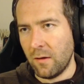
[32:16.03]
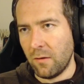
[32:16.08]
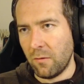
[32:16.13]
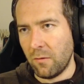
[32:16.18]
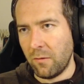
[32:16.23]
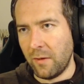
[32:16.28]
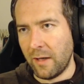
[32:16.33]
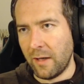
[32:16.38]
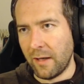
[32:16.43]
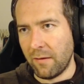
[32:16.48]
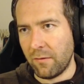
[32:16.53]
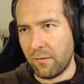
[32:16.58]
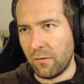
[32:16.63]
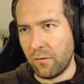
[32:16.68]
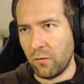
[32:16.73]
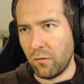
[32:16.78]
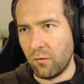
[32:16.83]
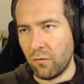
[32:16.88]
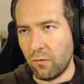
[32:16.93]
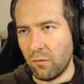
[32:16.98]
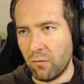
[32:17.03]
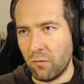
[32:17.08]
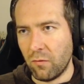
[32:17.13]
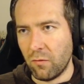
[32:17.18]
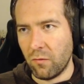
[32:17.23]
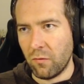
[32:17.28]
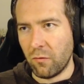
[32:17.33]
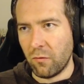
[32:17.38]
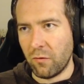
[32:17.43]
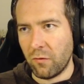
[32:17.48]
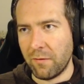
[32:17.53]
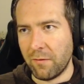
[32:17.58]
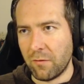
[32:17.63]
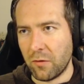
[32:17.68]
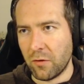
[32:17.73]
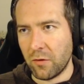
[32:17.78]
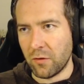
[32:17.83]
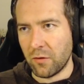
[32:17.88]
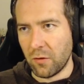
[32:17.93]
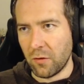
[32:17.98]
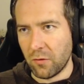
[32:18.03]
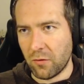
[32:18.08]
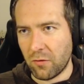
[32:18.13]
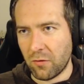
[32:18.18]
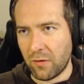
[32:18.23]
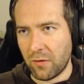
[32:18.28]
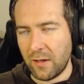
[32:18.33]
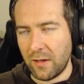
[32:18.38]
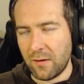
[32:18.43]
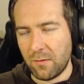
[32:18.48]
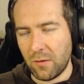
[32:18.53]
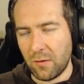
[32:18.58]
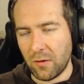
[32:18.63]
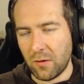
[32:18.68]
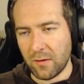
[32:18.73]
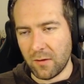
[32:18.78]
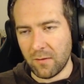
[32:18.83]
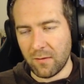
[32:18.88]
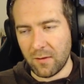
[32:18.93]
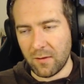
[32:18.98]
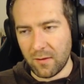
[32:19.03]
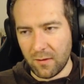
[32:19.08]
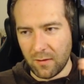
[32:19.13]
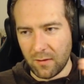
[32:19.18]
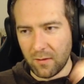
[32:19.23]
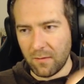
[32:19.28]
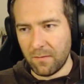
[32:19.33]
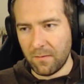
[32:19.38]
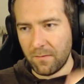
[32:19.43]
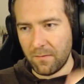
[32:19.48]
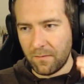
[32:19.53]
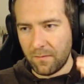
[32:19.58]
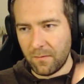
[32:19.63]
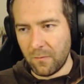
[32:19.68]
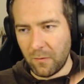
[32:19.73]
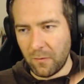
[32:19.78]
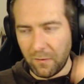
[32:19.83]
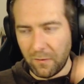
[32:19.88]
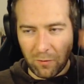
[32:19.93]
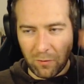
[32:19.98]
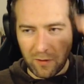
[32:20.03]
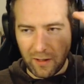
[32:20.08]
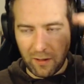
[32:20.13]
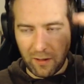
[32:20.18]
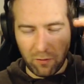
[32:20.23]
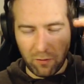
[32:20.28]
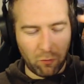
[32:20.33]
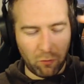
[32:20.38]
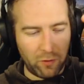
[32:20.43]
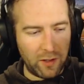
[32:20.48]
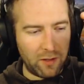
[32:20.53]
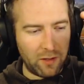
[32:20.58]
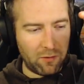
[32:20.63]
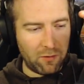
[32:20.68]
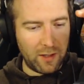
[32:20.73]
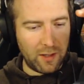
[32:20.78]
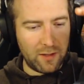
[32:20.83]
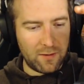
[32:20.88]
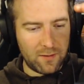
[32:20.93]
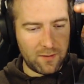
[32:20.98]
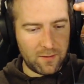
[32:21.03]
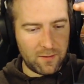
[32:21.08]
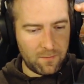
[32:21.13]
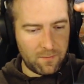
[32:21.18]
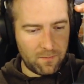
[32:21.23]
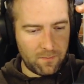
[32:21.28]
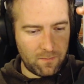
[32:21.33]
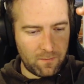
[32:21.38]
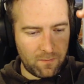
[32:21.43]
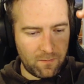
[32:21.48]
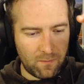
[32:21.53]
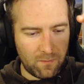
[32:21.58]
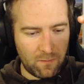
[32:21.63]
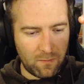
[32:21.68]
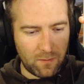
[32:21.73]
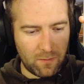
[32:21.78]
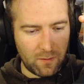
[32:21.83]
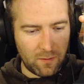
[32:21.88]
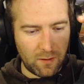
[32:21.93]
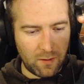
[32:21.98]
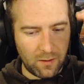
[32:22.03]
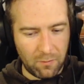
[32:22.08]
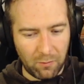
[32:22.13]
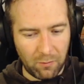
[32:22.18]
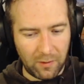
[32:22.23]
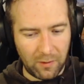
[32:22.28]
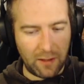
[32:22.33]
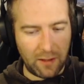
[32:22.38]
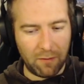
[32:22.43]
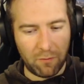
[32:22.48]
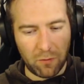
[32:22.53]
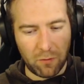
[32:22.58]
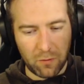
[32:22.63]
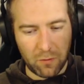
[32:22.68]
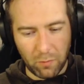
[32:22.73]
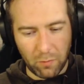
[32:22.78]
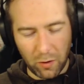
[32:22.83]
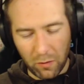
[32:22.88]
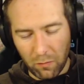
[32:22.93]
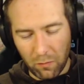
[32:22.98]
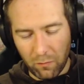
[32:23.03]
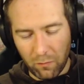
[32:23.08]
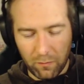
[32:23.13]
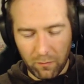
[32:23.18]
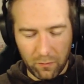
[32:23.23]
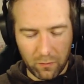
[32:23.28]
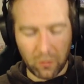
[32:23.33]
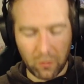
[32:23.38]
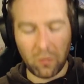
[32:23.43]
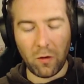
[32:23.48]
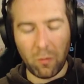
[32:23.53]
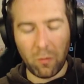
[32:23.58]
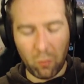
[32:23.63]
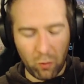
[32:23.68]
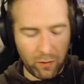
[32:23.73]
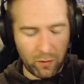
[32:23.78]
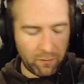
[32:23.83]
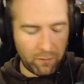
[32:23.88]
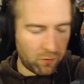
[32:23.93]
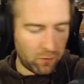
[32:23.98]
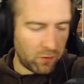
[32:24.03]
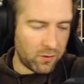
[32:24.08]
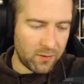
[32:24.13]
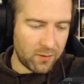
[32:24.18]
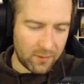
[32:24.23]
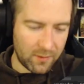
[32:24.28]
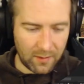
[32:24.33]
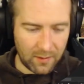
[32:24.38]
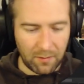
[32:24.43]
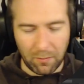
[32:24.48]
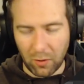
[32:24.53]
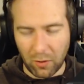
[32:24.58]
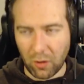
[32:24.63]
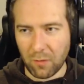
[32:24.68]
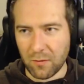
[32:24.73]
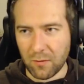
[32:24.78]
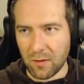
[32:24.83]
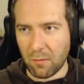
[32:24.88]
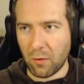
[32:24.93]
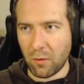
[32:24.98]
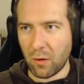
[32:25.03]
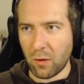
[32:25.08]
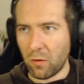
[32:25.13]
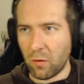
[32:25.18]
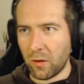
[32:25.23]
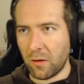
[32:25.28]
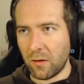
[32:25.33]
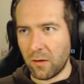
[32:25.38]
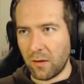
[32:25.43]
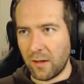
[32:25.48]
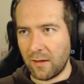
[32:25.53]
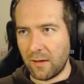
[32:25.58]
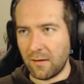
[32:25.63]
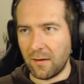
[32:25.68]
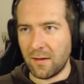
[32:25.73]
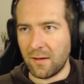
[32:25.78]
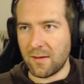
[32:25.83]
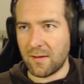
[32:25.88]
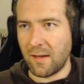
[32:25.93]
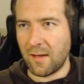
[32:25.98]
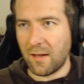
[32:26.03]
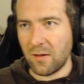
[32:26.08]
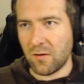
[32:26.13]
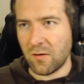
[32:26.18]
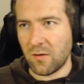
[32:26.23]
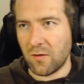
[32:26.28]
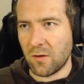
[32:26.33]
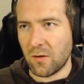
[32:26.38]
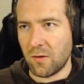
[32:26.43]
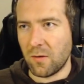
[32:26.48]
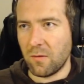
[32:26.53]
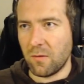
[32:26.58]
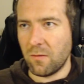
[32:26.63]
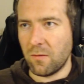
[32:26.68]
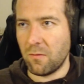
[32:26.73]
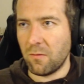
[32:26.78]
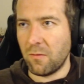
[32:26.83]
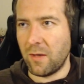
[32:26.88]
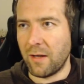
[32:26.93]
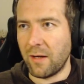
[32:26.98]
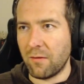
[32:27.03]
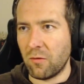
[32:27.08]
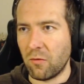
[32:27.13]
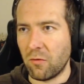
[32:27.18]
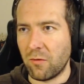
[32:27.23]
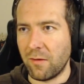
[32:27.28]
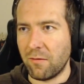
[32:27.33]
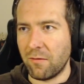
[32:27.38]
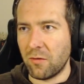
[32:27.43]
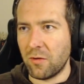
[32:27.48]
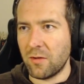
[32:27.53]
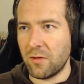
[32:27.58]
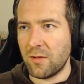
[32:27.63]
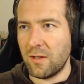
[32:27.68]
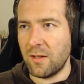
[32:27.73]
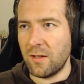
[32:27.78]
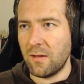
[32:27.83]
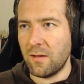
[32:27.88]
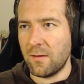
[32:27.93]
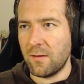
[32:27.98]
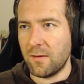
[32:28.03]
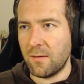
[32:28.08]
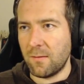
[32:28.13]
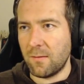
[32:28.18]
we have to reverse those crates, because if we take 3 crates, we take the top one first, and it becomes the bottom one at the destination. So we have to reverse this,